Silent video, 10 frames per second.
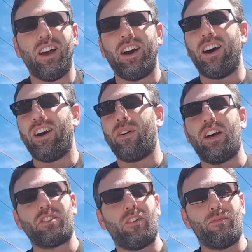
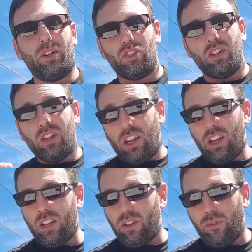As I've mentioned
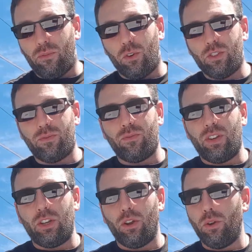in the first
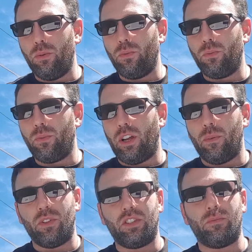video,
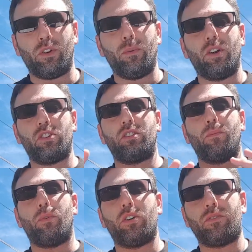this is pretty much just a
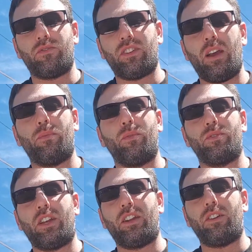box of
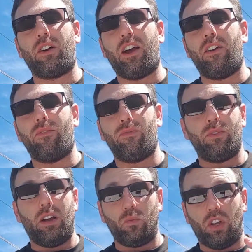samples that I have
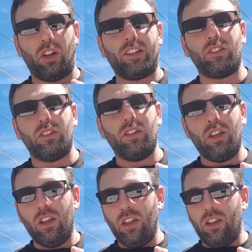collected
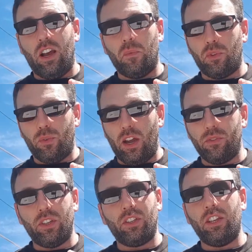
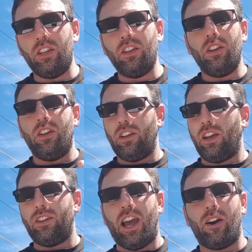throughout the year,
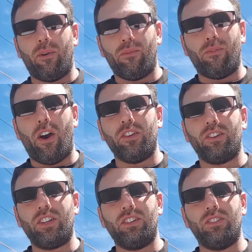and now I'm
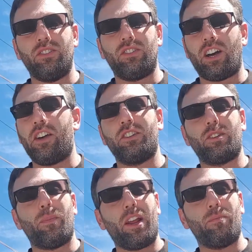finally starting
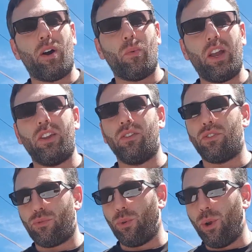to make my way
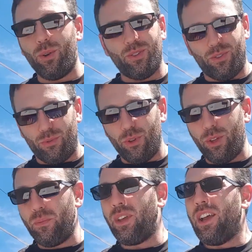through
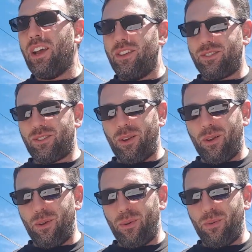them.
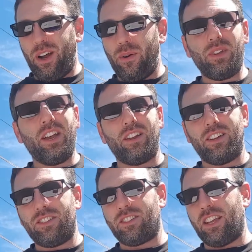So yeah,
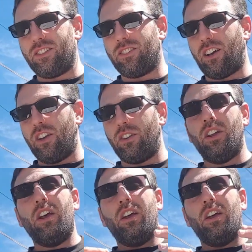let's get started.